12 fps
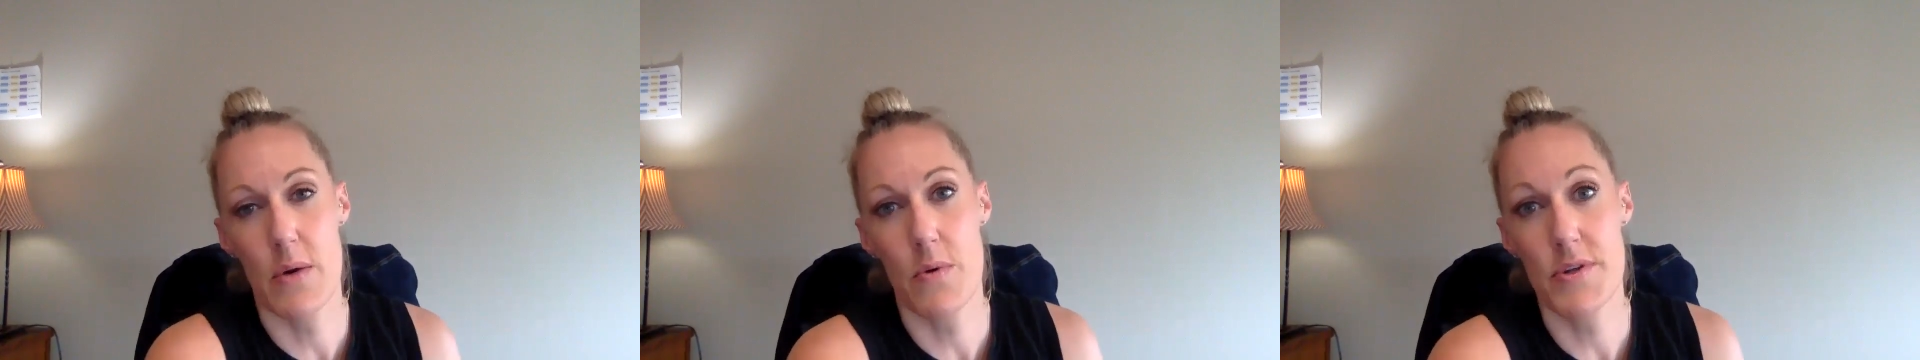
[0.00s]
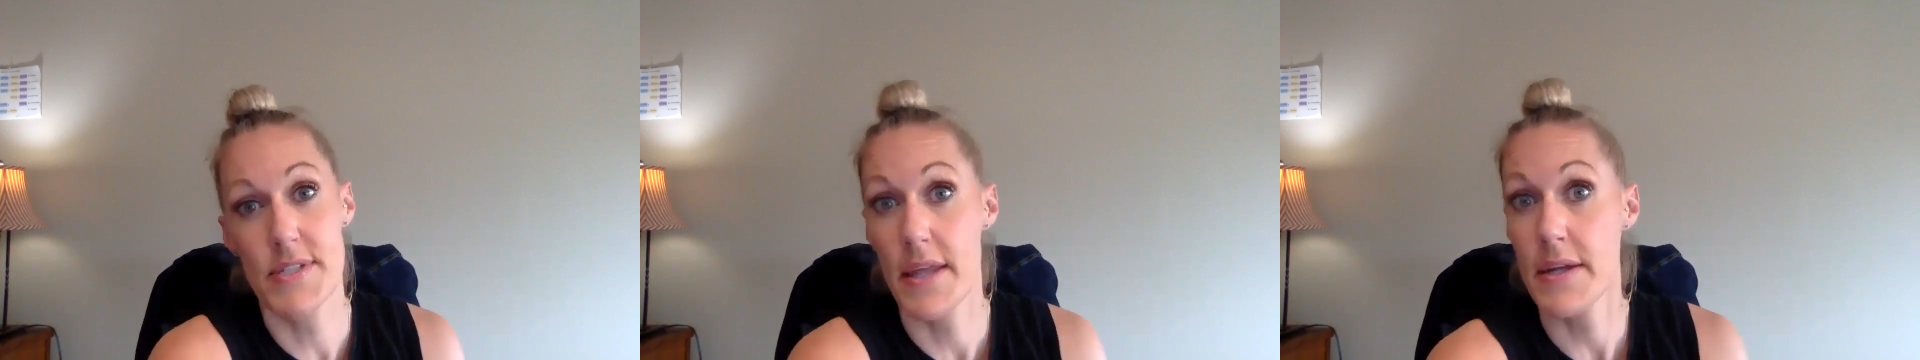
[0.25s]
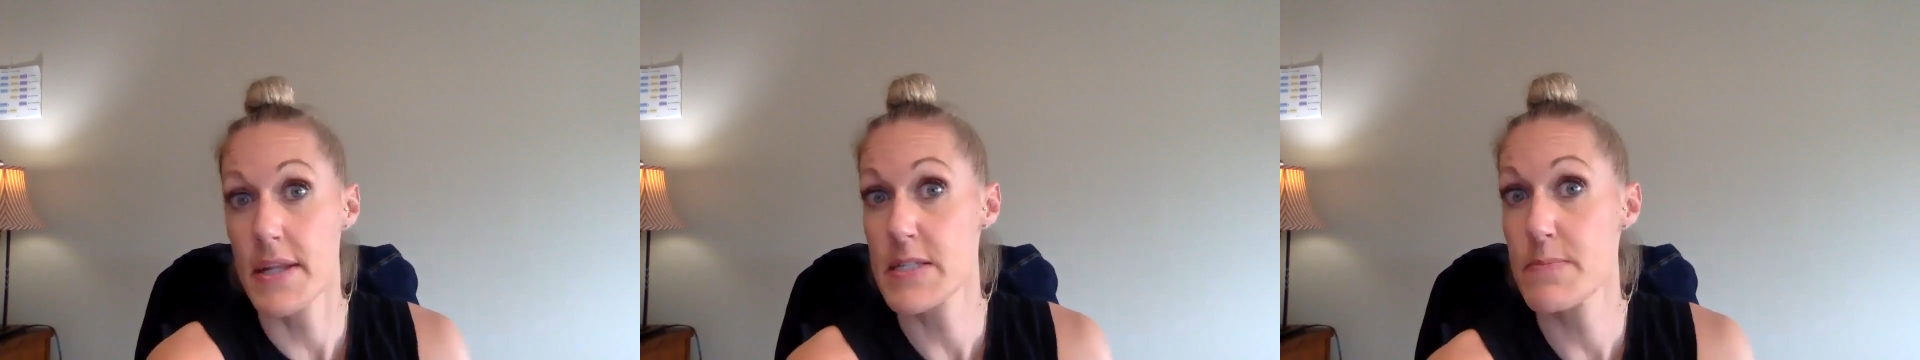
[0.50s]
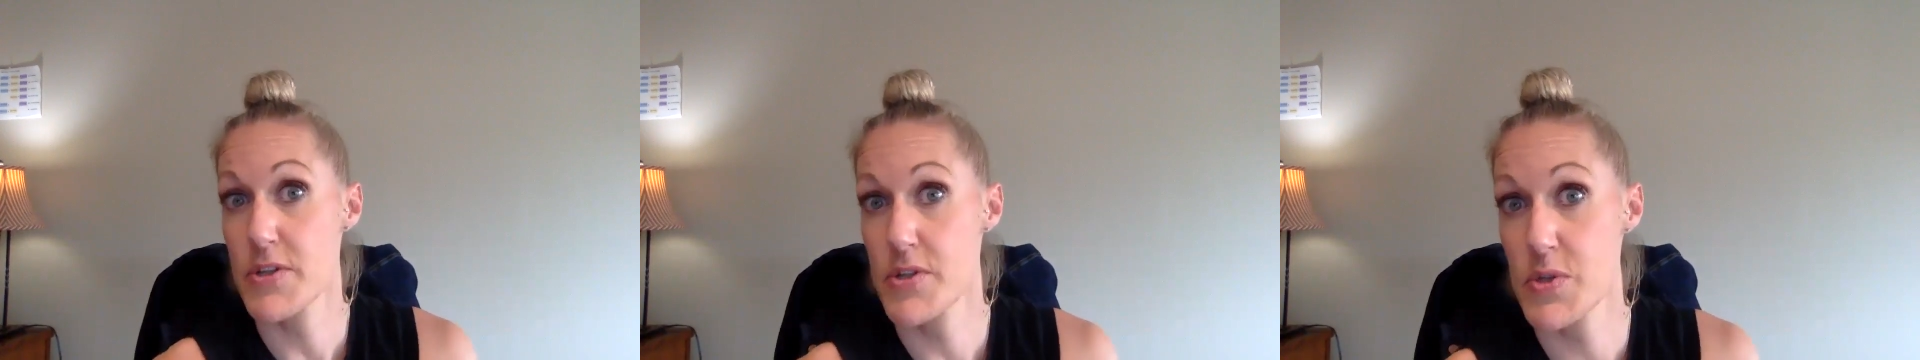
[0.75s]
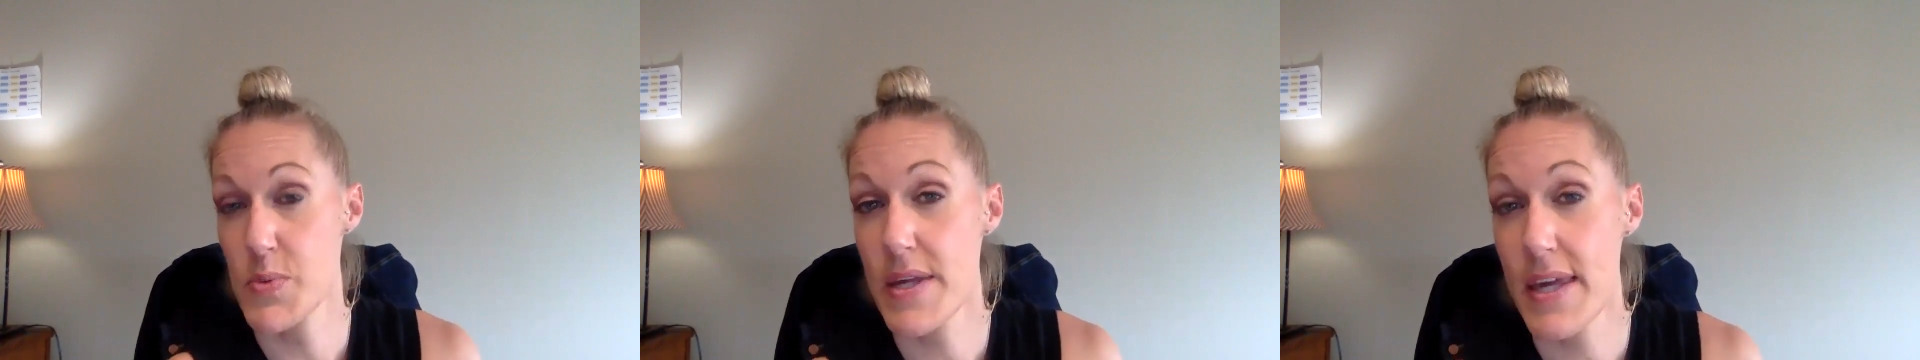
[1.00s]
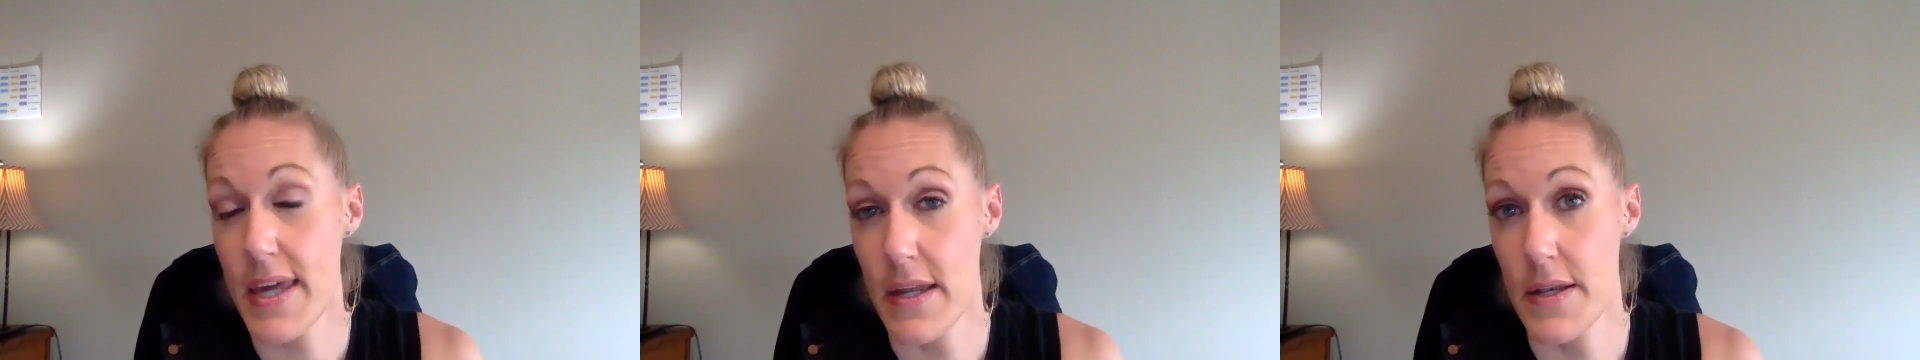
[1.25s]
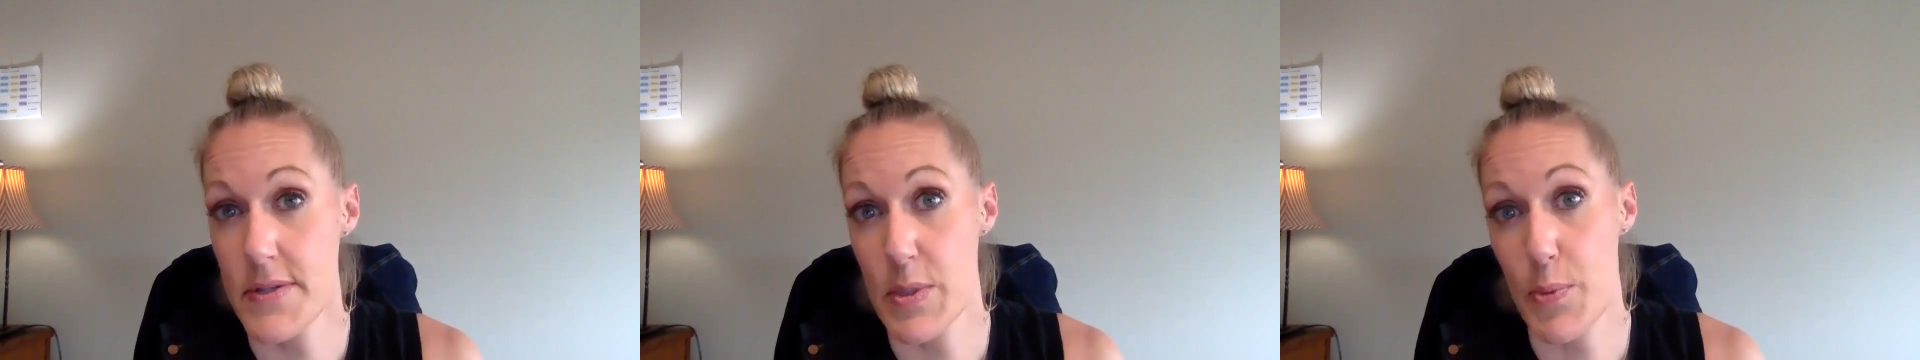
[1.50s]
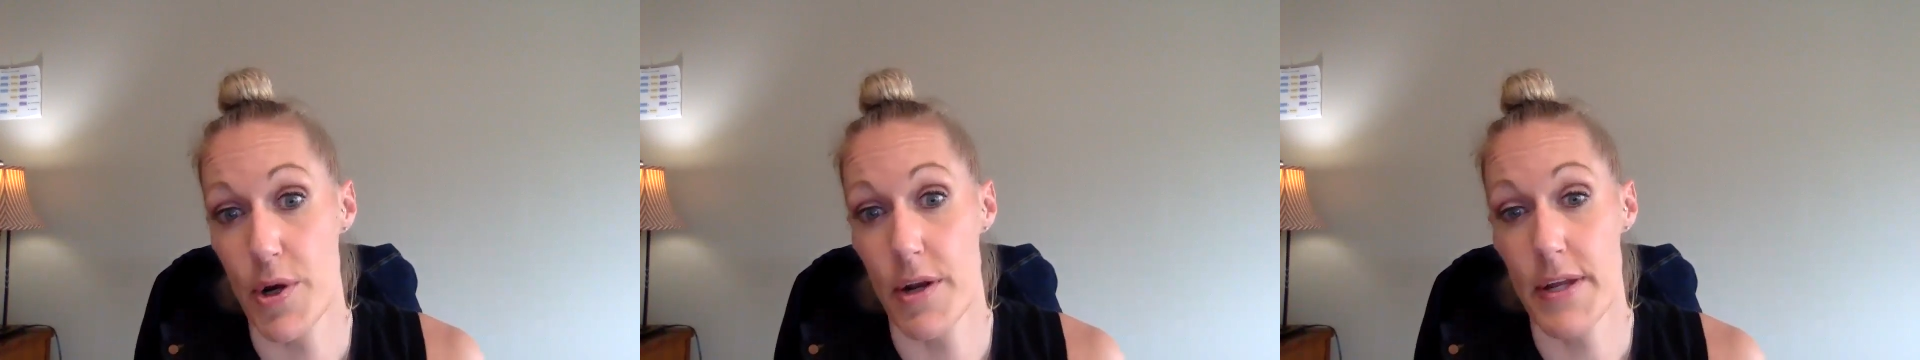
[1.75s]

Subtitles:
we're selling as much as we can to support our